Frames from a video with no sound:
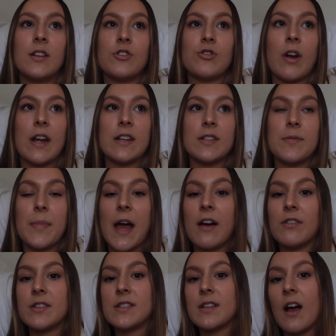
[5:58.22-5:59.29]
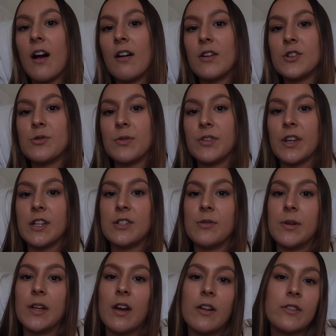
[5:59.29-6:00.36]
trying to balance college with like
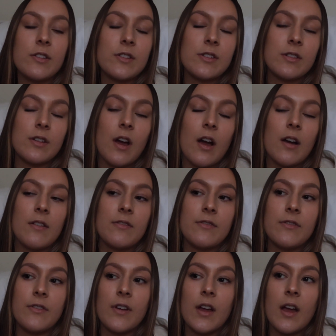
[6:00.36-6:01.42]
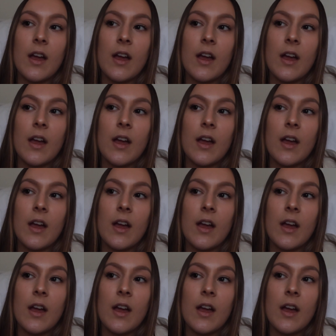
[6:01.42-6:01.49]
doing other stuff.